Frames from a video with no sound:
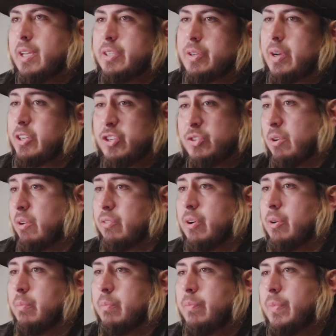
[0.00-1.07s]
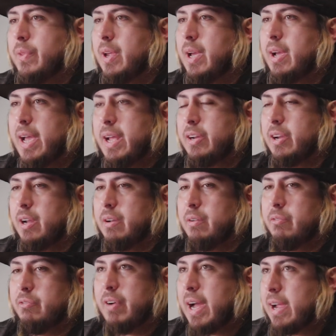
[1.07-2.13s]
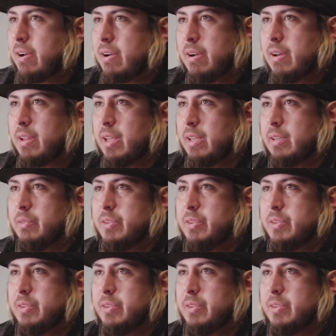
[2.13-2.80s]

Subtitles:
So I just drove home. I had gotten fired.